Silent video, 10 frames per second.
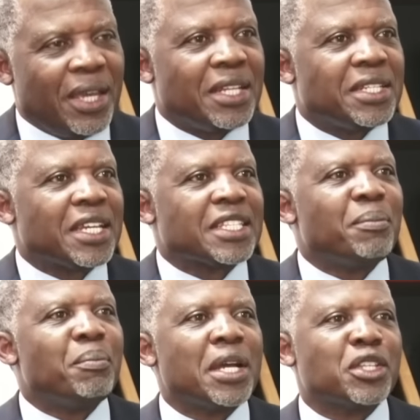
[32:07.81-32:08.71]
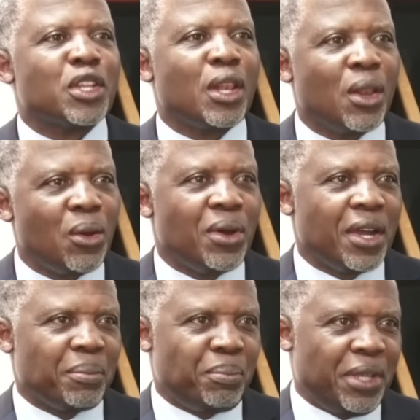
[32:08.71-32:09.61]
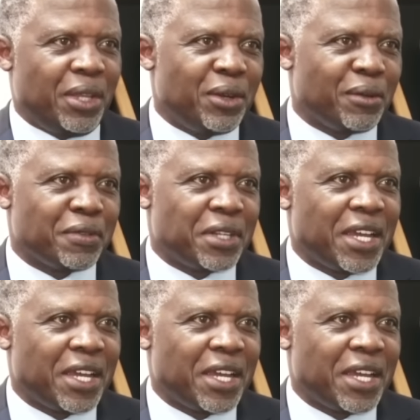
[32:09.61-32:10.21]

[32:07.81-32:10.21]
It takes a much longer period of